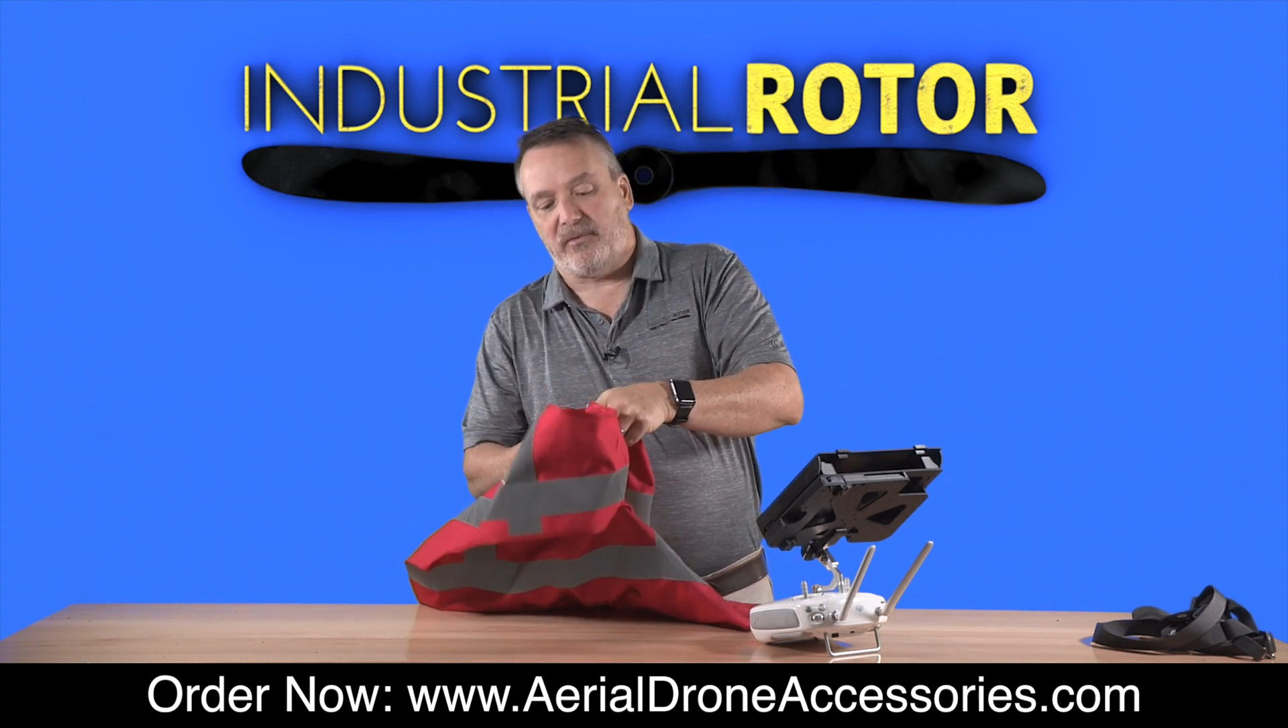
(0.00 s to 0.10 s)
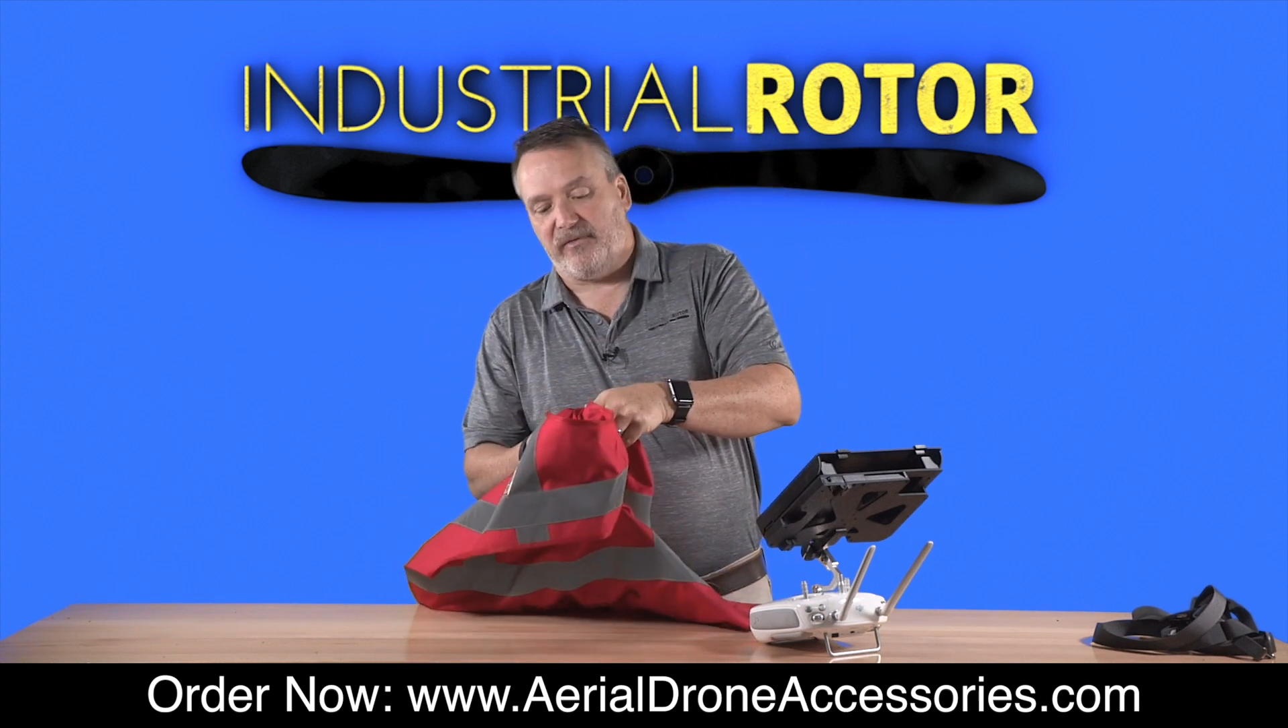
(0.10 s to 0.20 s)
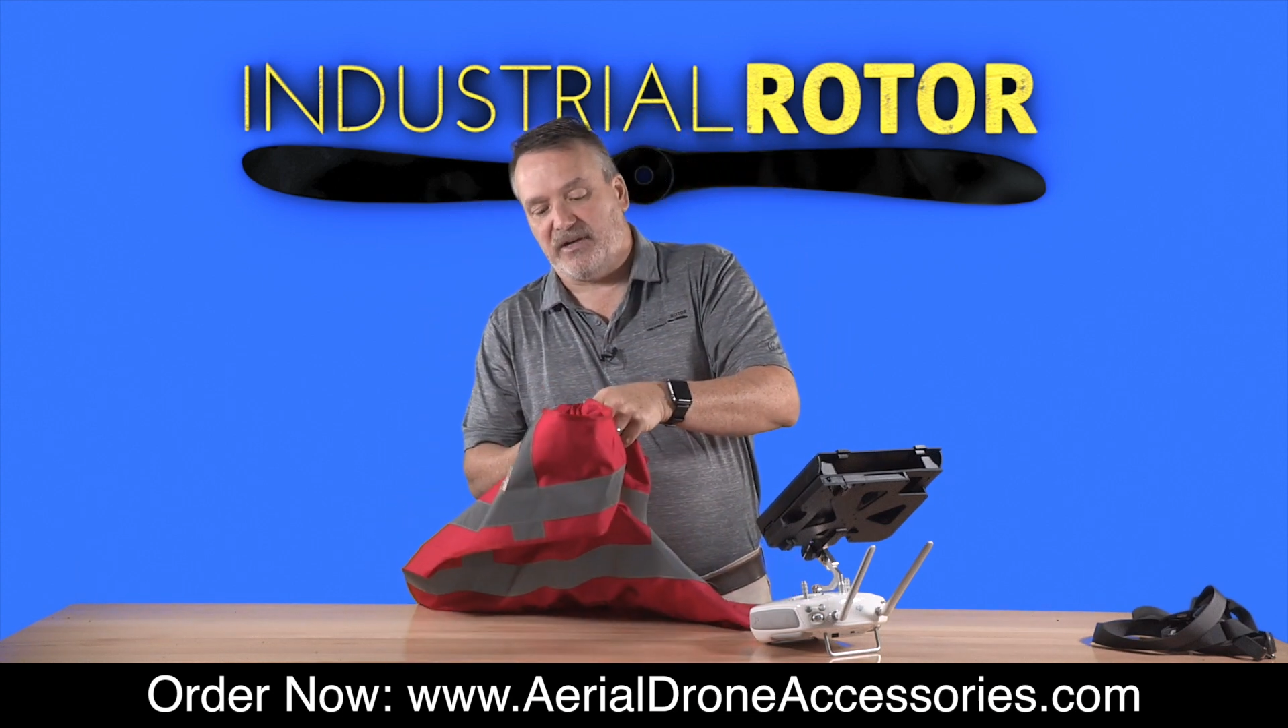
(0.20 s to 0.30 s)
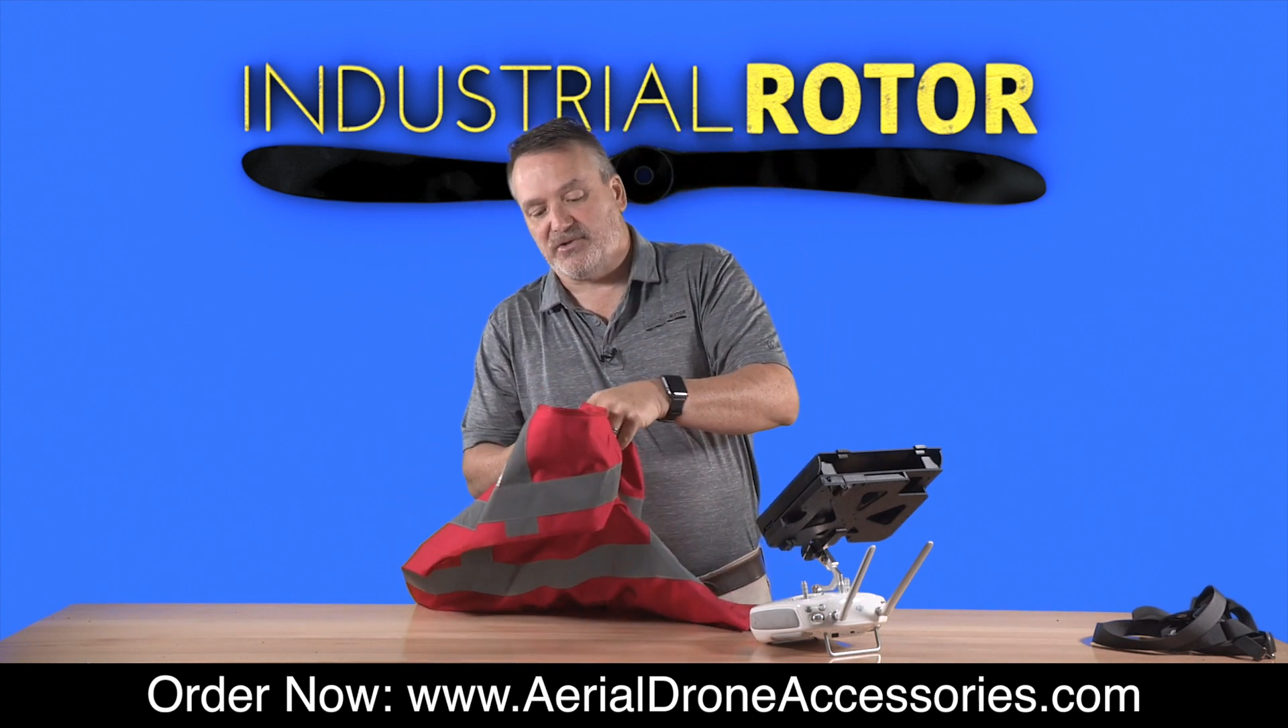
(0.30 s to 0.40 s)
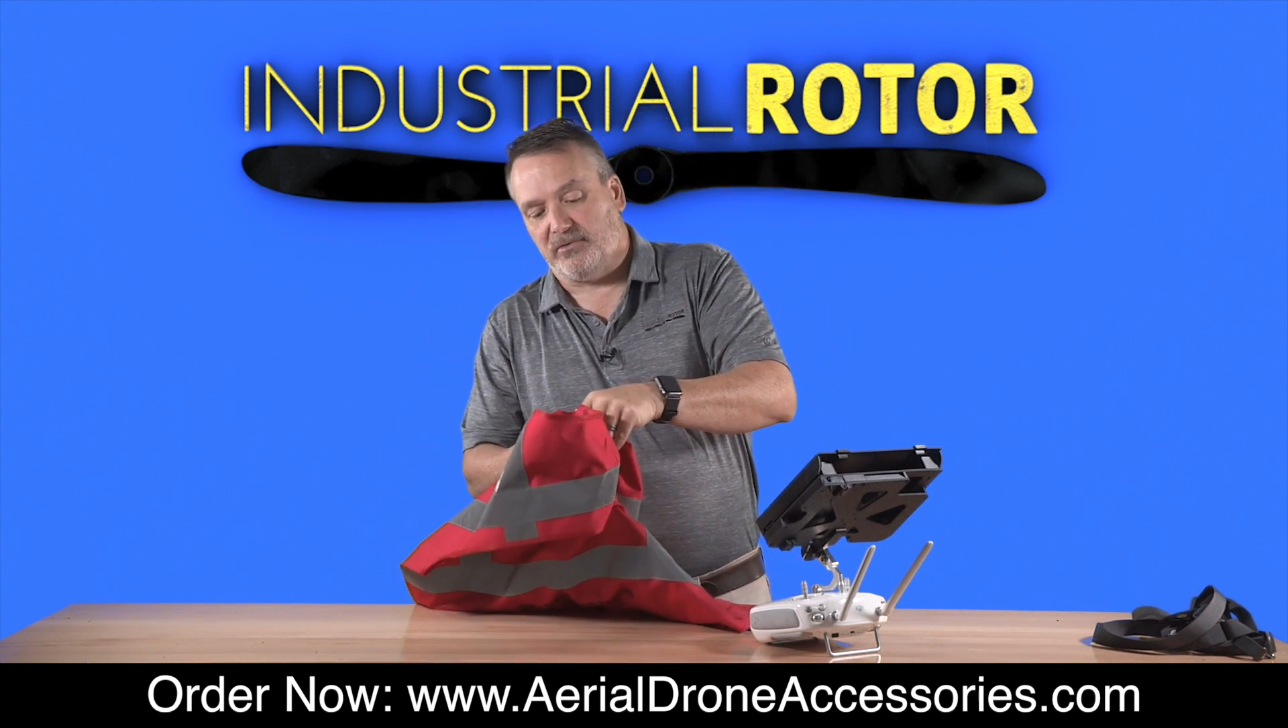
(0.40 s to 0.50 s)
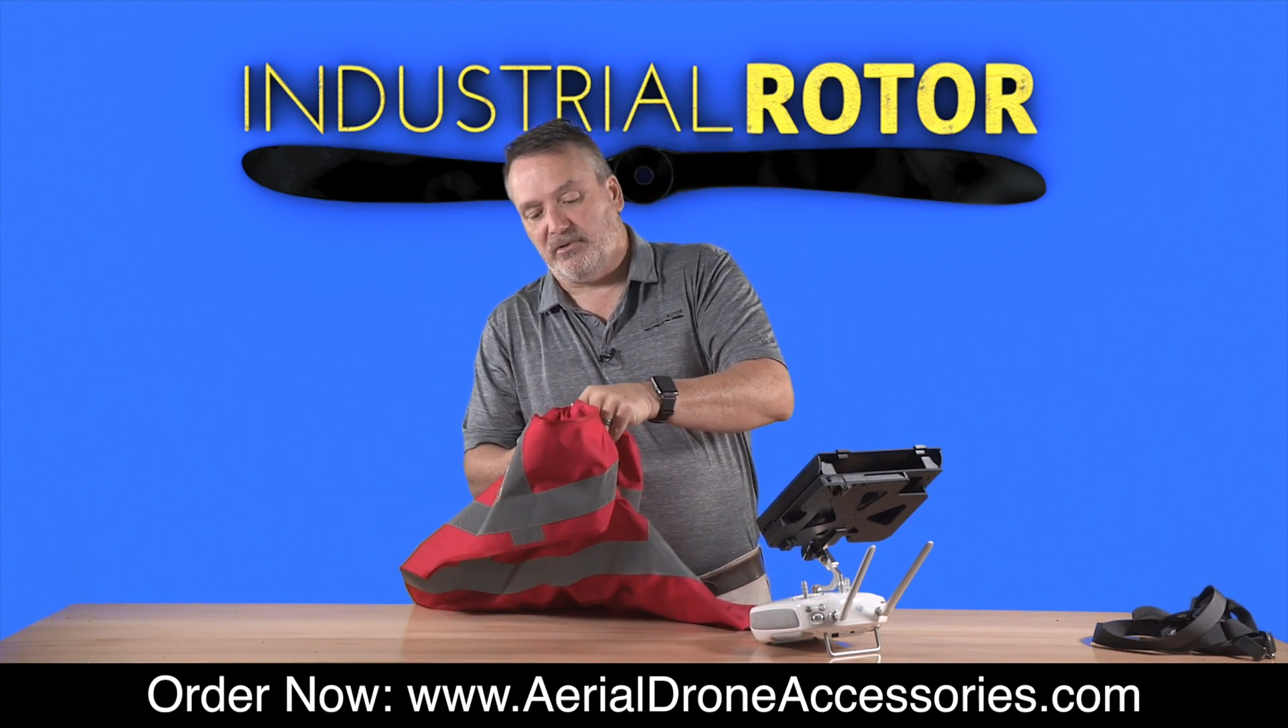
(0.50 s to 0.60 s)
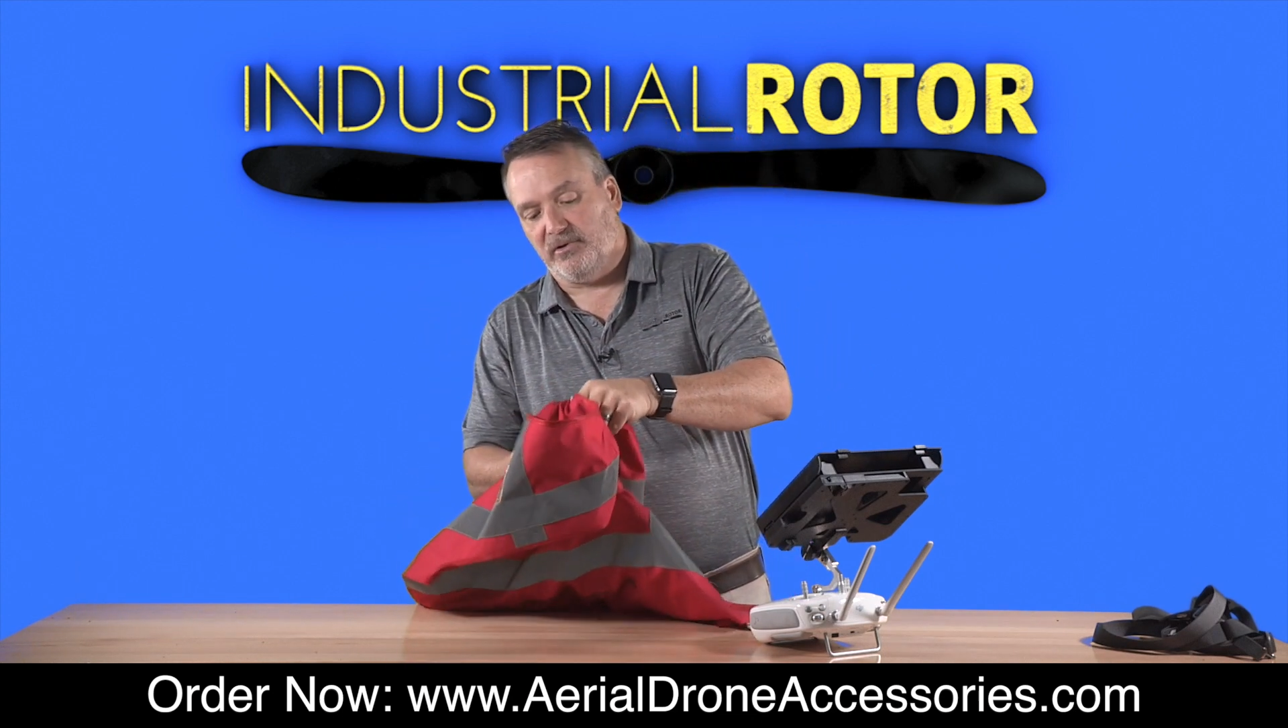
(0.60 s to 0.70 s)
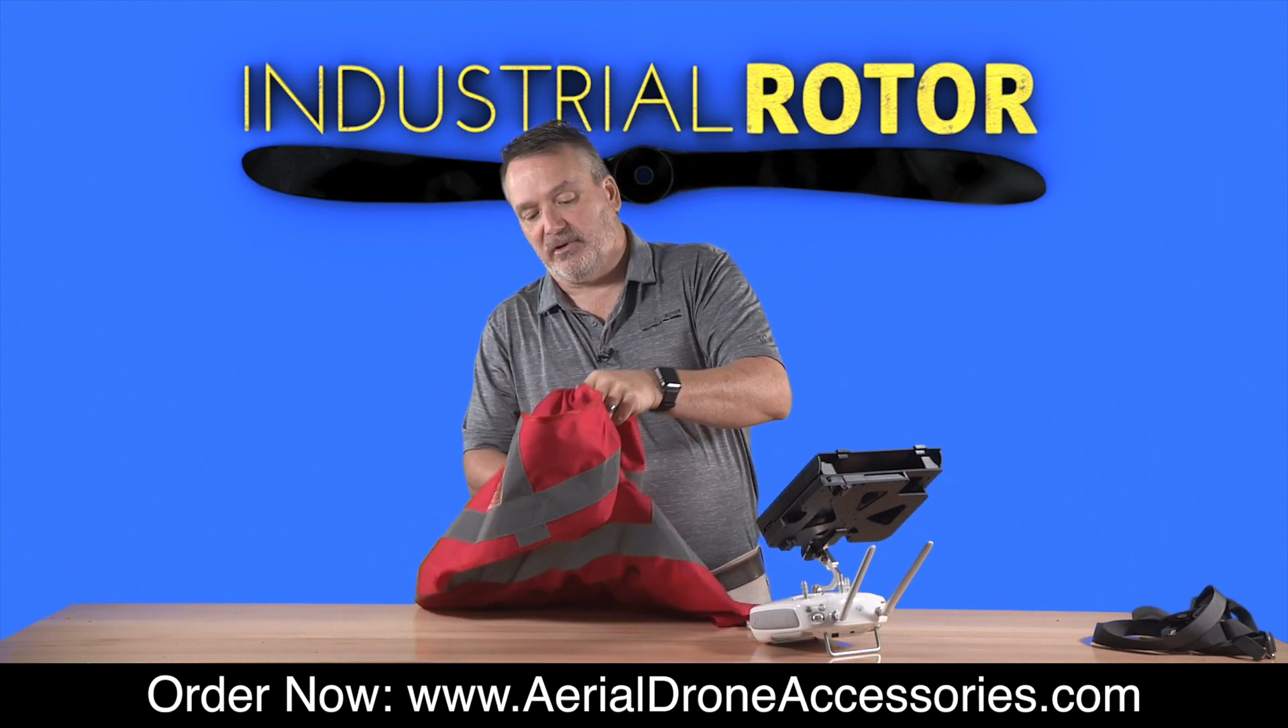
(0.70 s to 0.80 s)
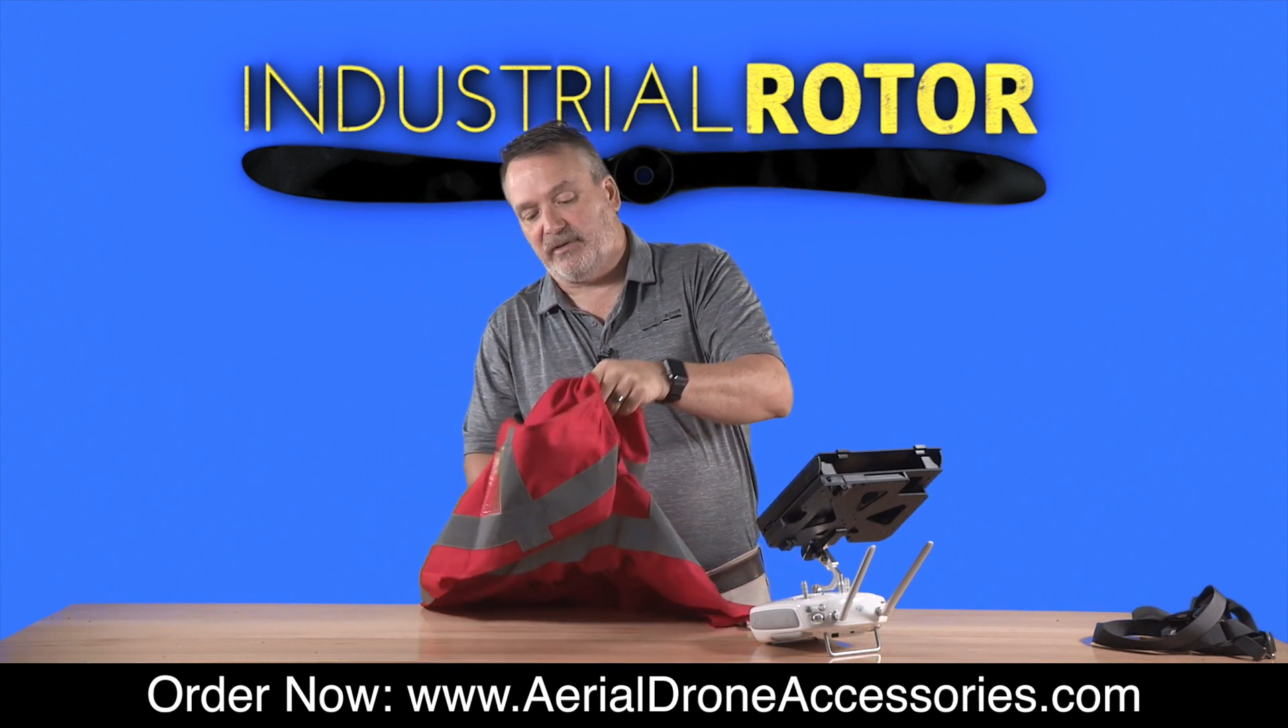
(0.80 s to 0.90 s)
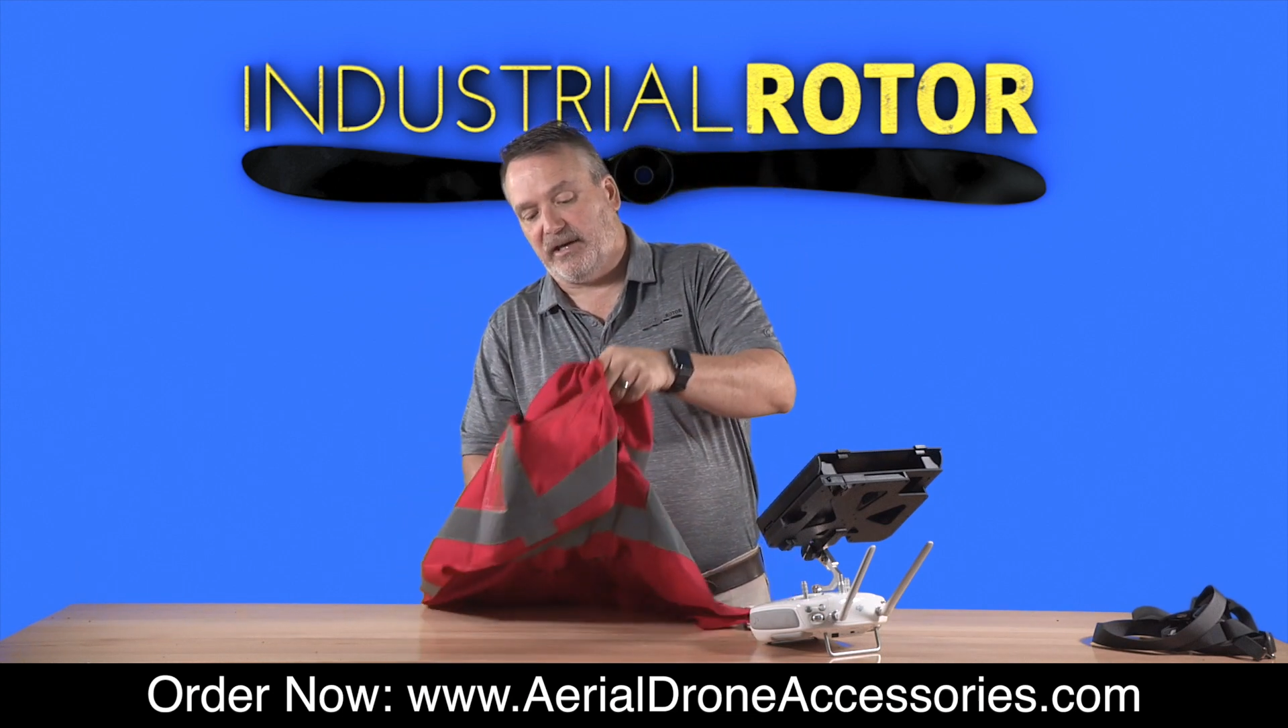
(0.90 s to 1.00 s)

professional look